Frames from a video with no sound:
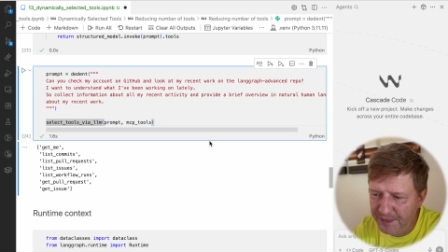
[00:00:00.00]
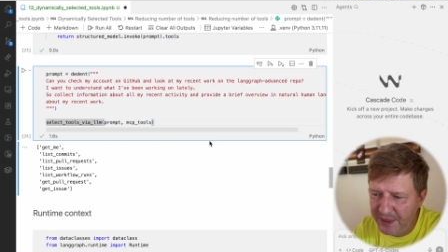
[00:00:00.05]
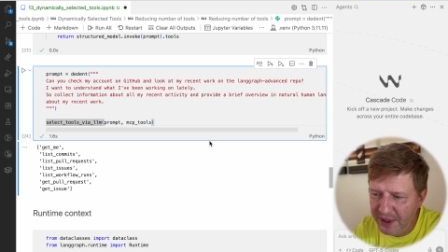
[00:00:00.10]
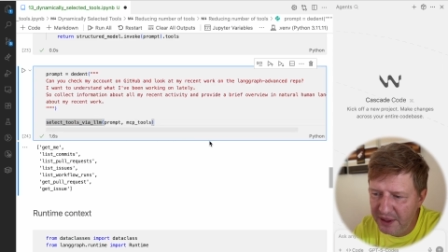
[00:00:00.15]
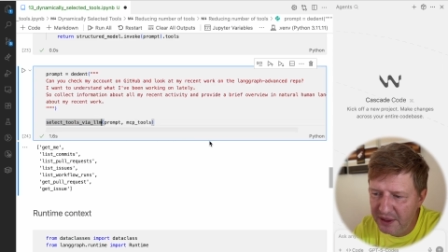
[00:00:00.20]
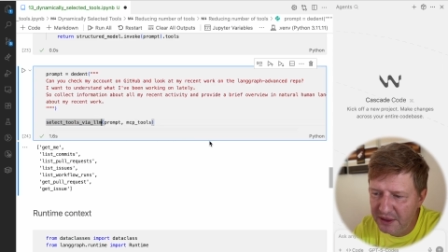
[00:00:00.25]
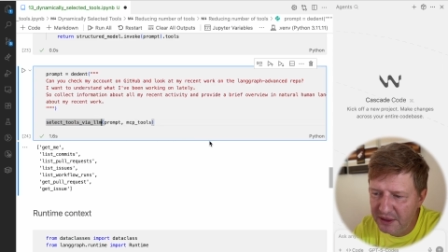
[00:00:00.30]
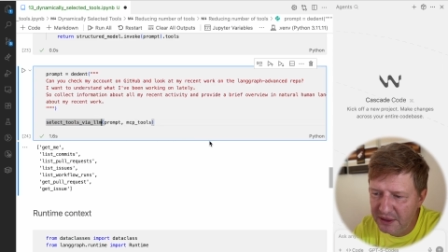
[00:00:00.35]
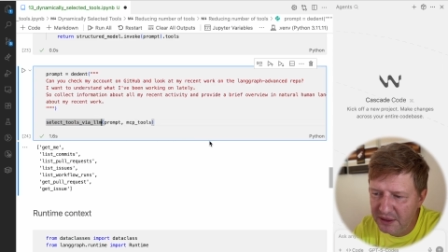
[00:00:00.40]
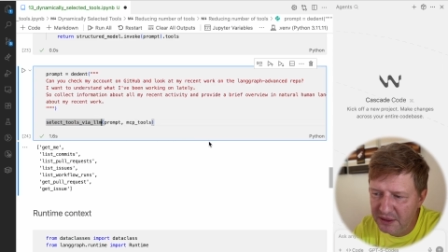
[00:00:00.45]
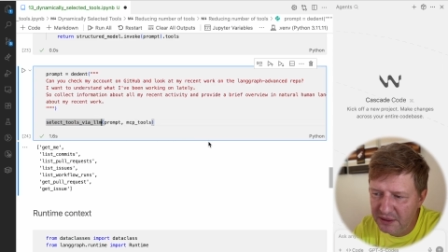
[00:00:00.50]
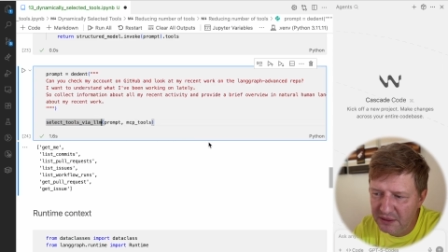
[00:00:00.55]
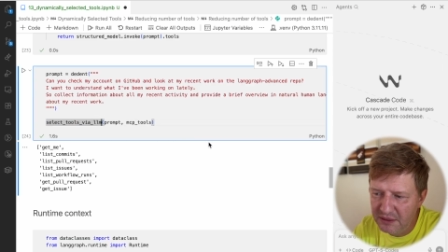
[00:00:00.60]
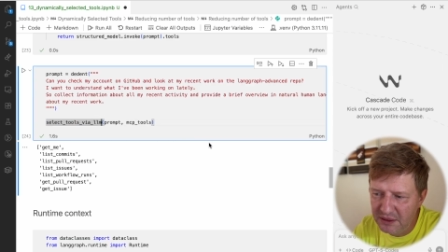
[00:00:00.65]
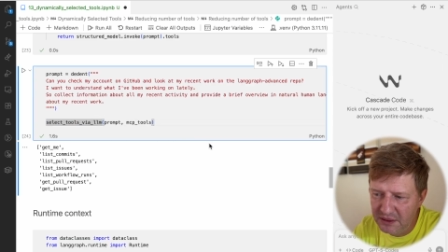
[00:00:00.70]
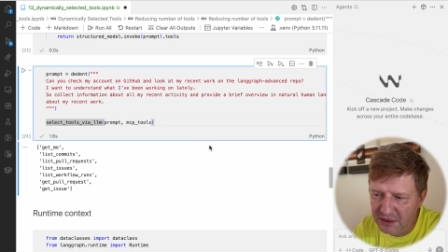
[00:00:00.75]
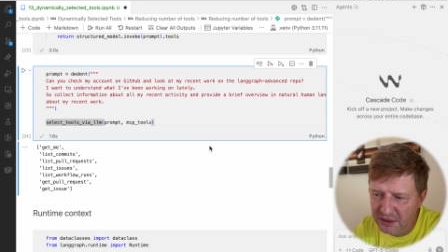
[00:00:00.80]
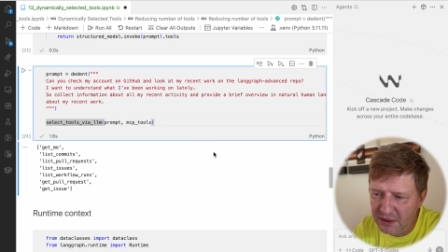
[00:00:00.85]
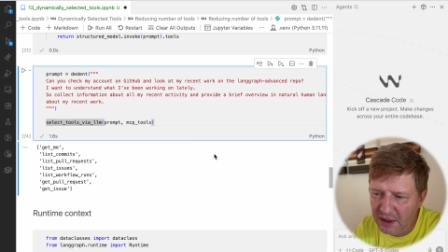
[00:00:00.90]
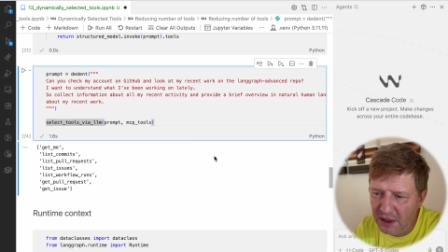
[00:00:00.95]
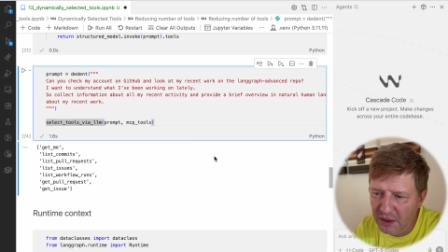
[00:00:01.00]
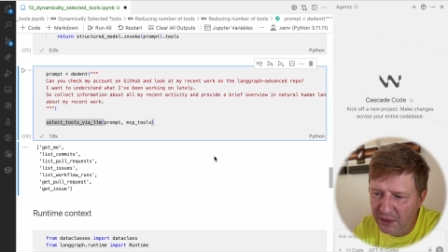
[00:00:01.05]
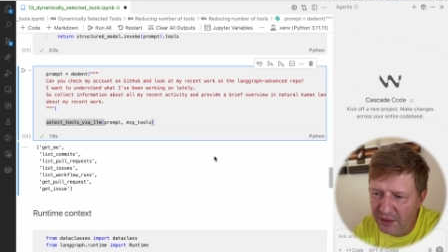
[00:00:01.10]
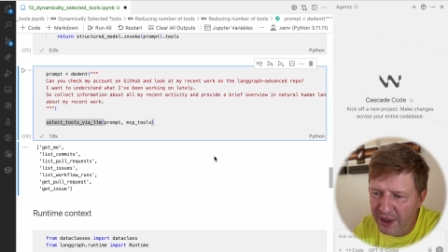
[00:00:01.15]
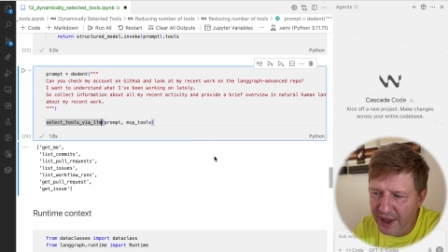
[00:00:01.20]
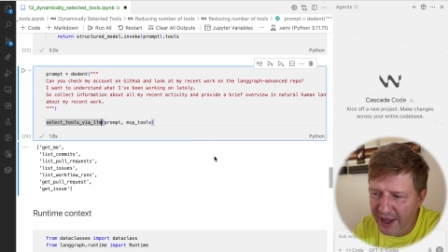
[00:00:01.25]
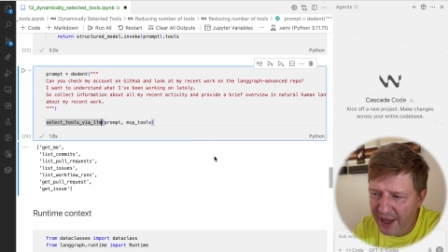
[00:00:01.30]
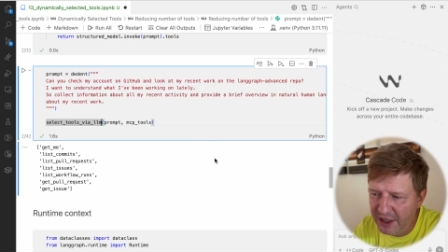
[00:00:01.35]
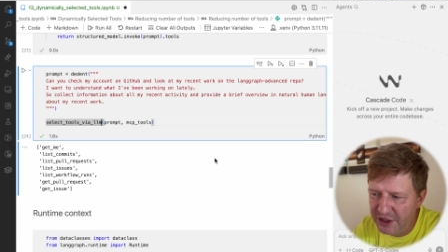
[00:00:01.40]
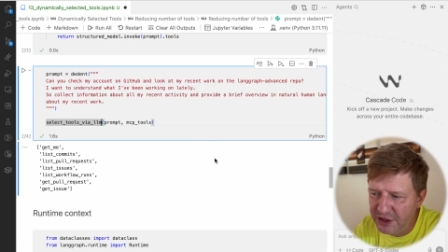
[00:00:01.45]
in, into our
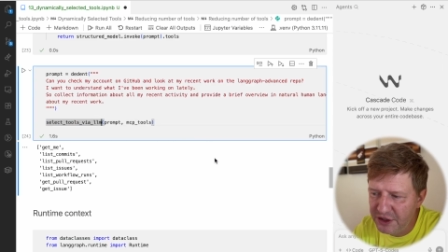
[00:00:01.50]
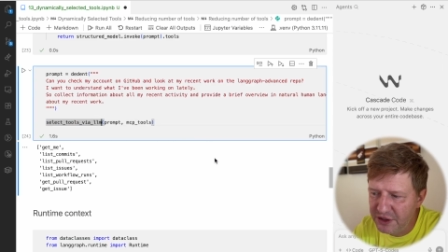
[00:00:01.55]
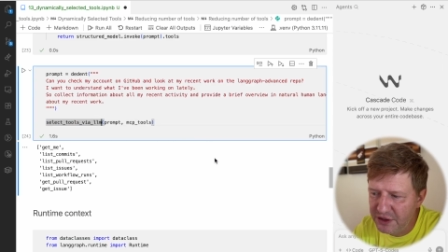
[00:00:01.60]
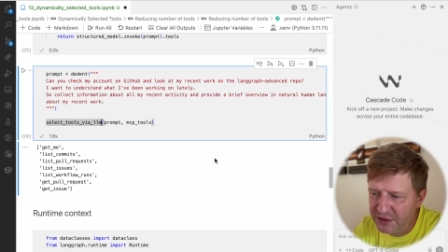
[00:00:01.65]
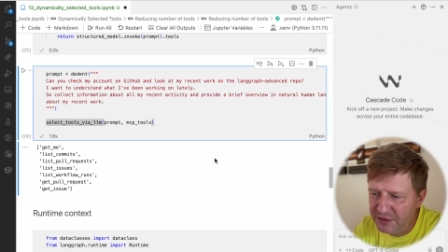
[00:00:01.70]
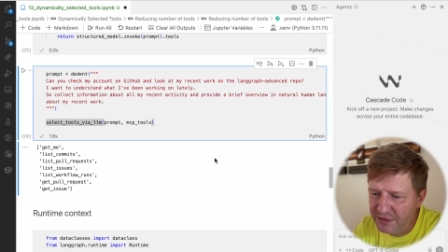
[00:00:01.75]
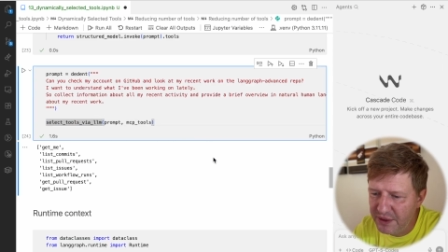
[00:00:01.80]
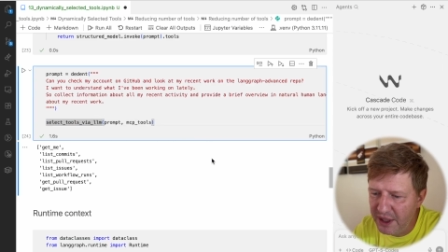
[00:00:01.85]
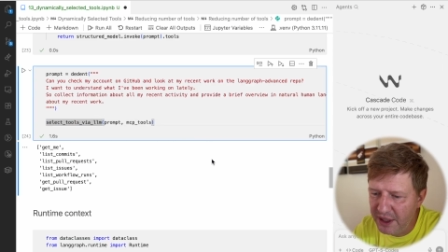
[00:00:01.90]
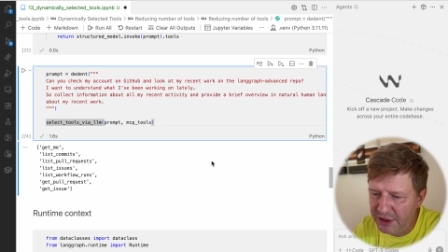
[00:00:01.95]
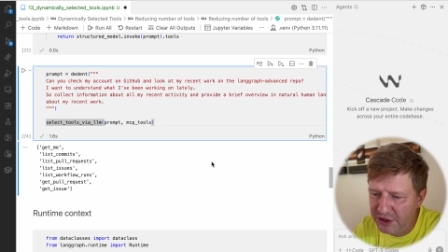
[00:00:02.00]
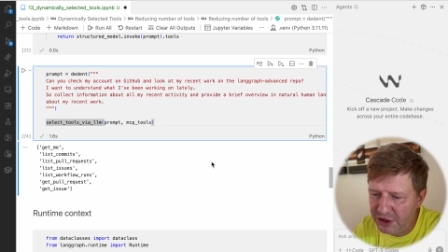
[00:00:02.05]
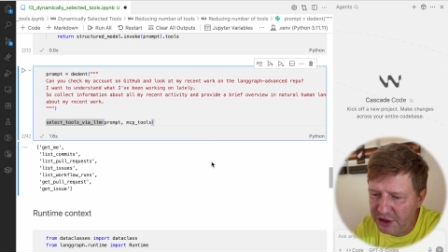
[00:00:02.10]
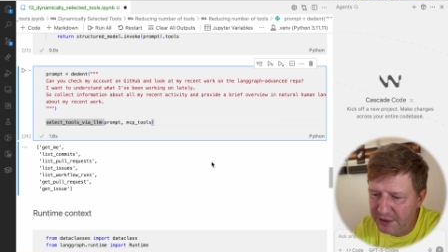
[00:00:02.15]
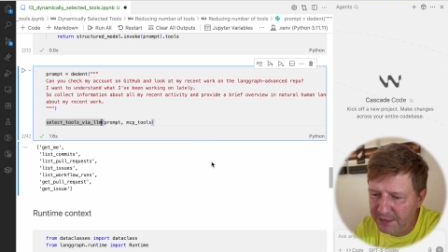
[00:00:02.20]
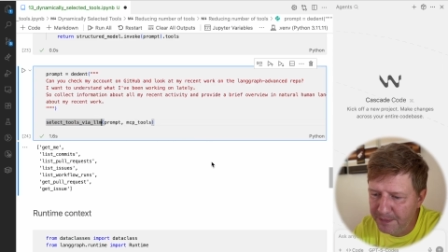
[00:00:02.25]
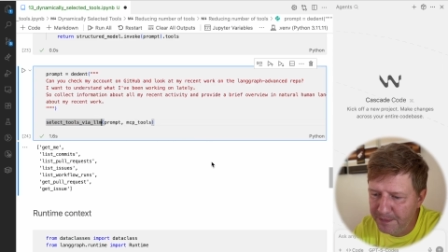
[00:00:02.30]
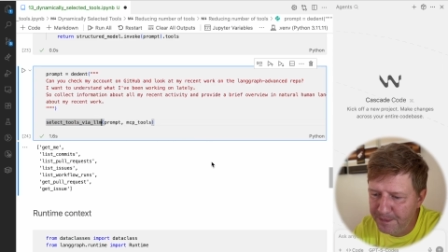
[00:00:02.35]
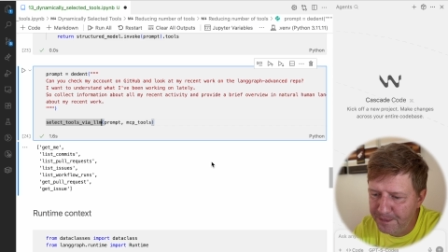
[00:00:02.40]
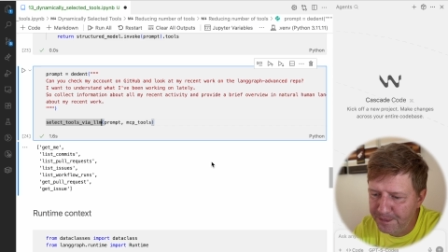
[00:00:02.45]
agent structure